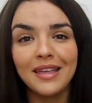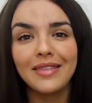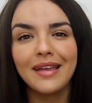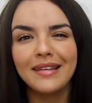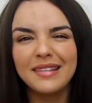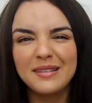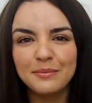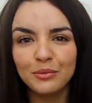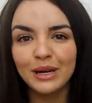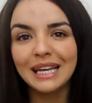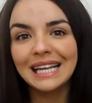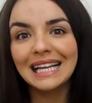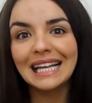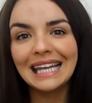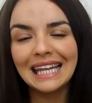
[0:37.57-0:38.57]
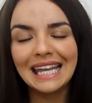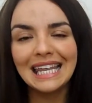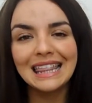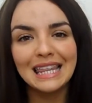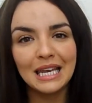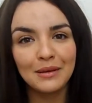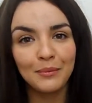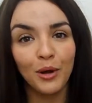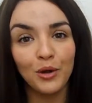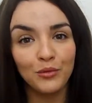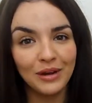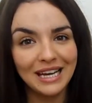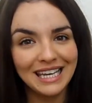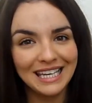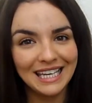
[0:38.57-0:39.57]
and that spring clean that it might
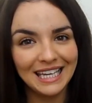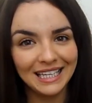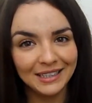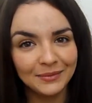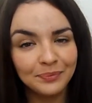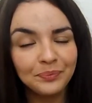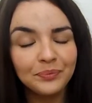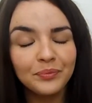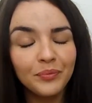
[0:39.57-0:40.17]
really need.